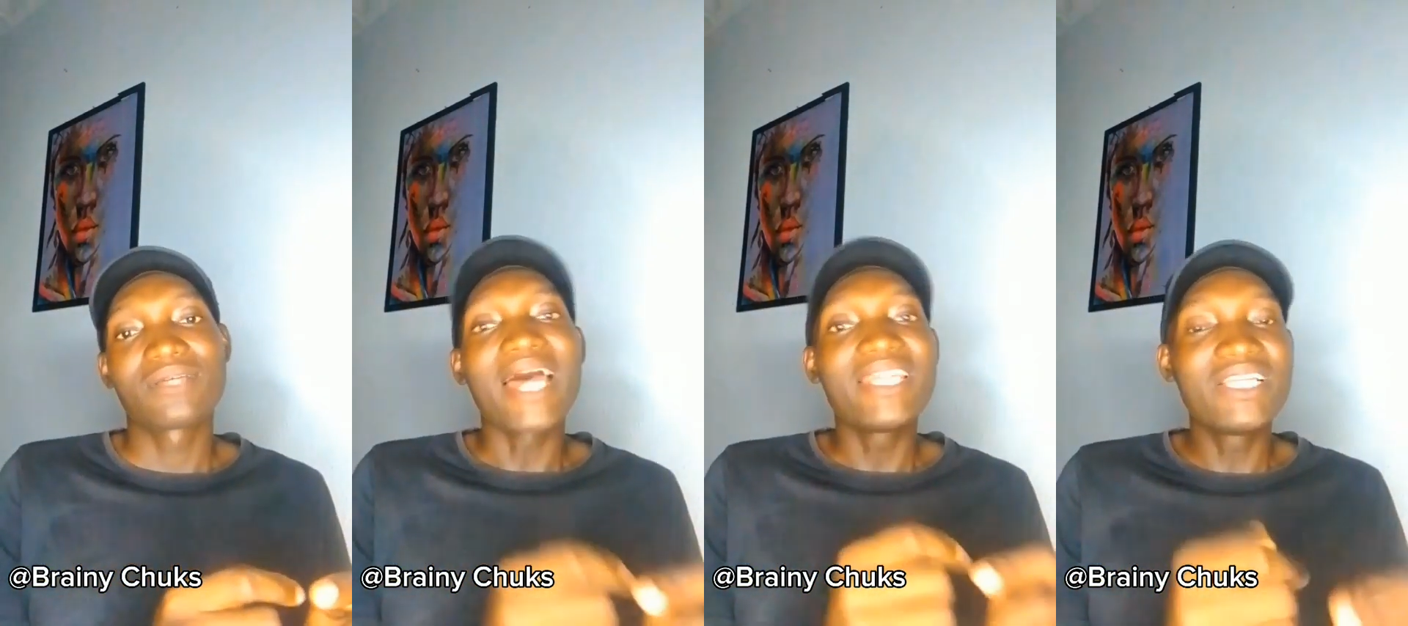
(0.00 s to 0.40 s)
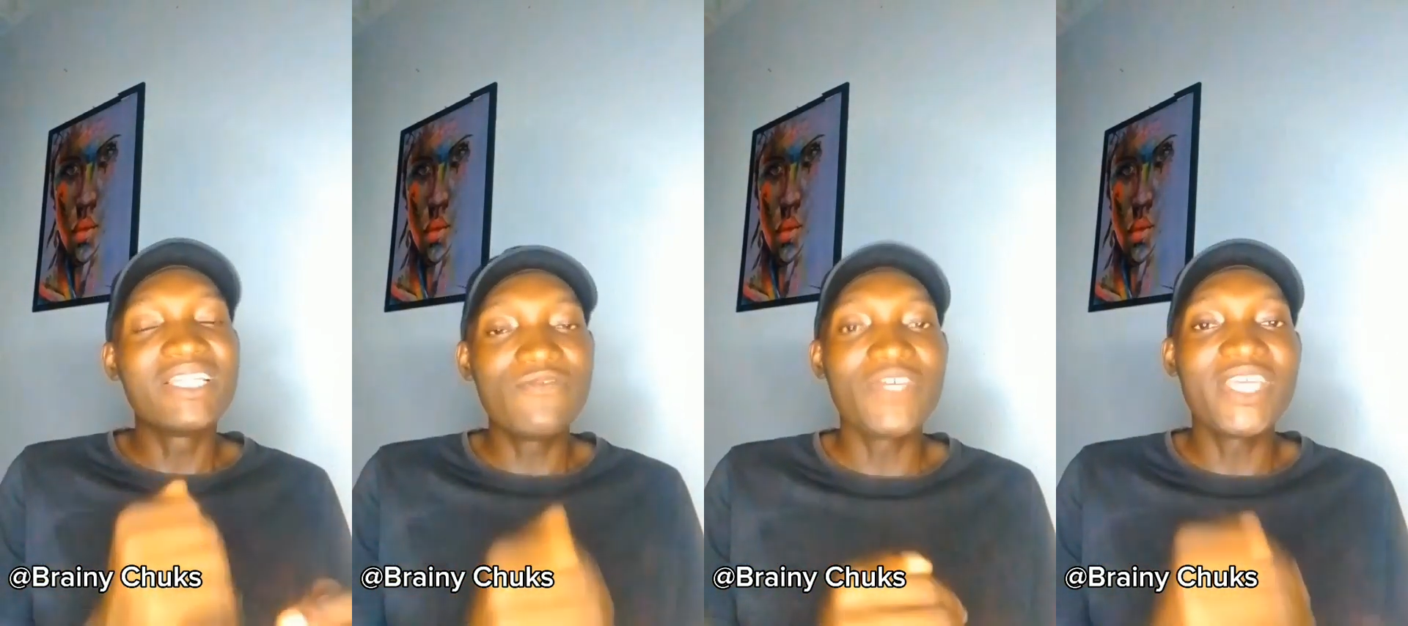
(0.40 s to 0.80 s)
And they
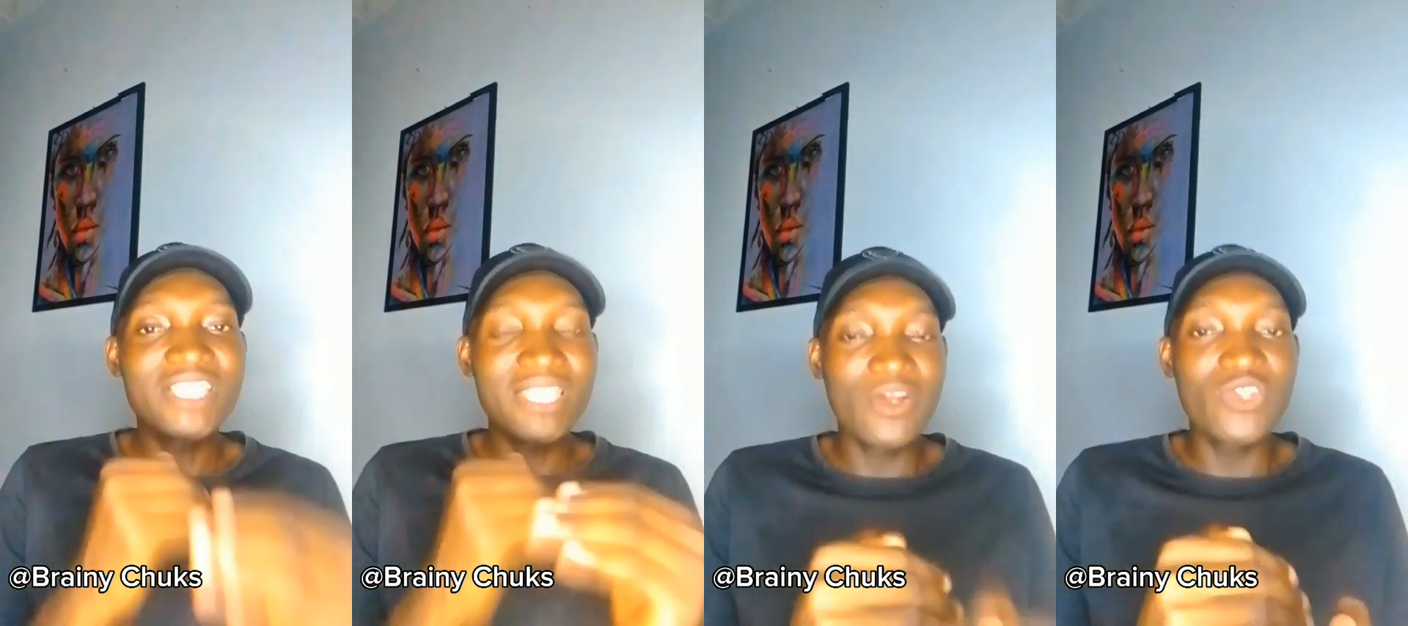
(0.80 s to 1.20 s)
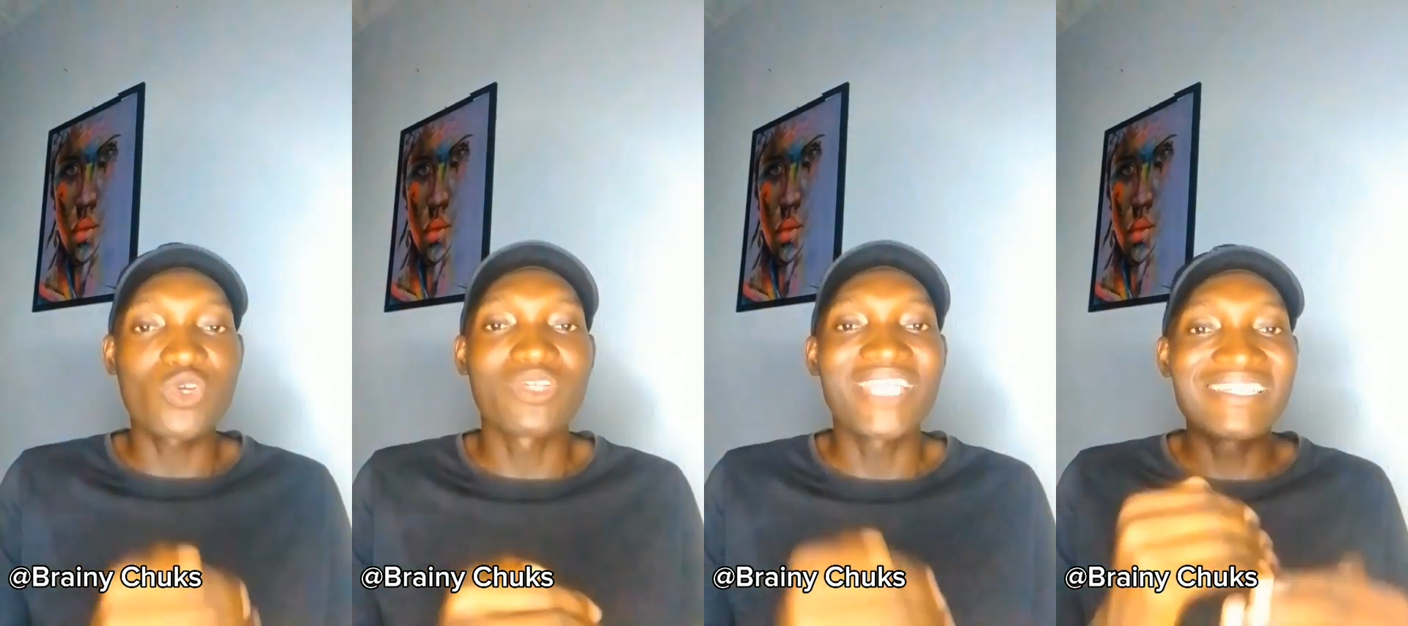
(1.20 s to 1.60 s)
live a
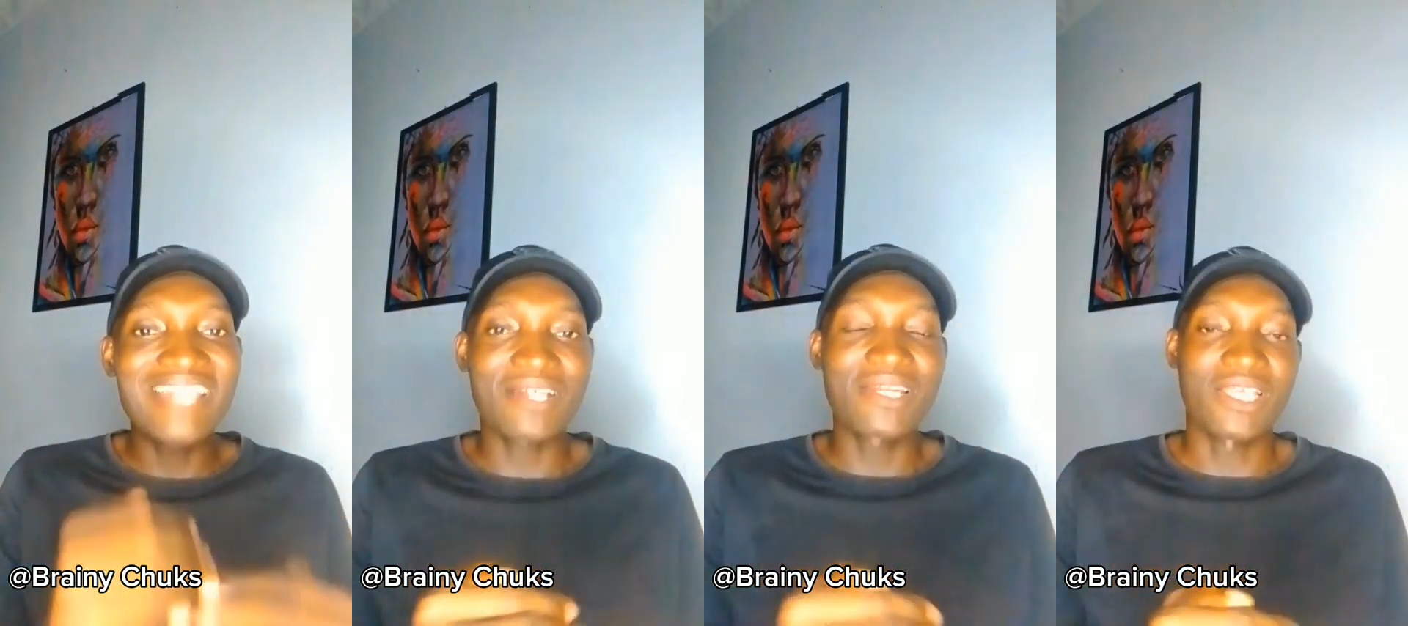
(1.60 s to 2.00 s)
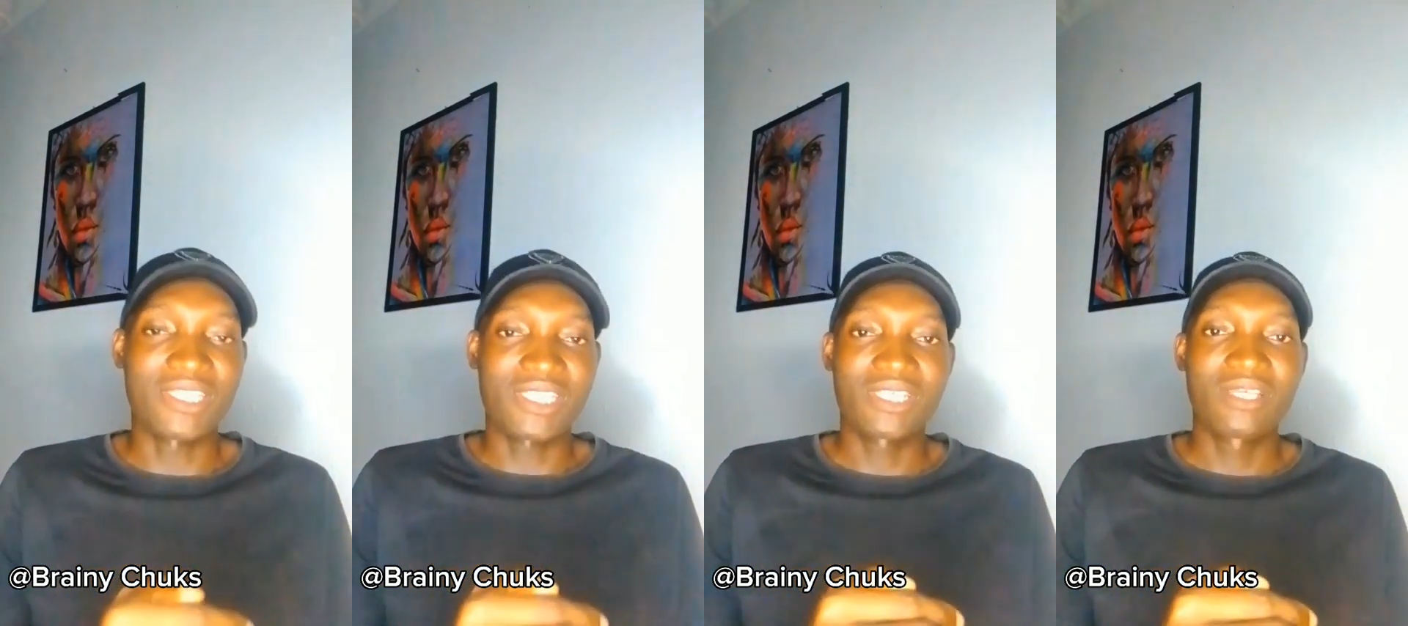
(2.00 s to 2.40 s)
generation in
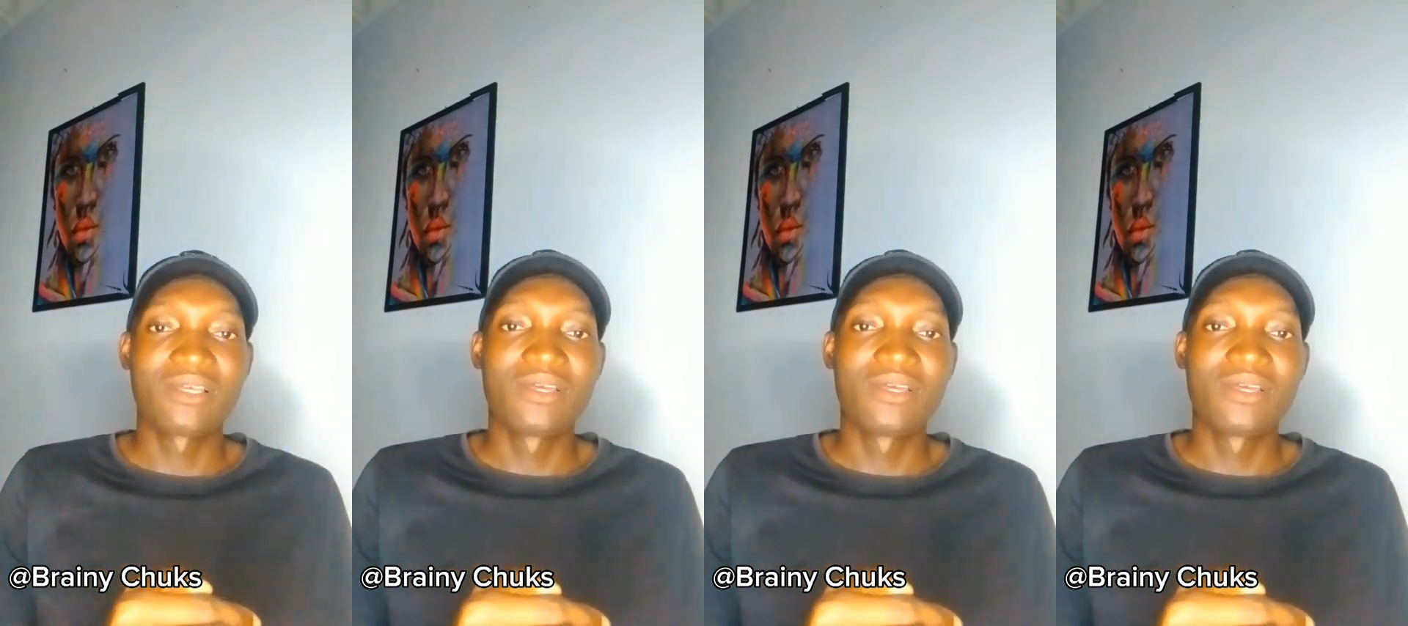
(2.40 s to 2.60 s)
darkness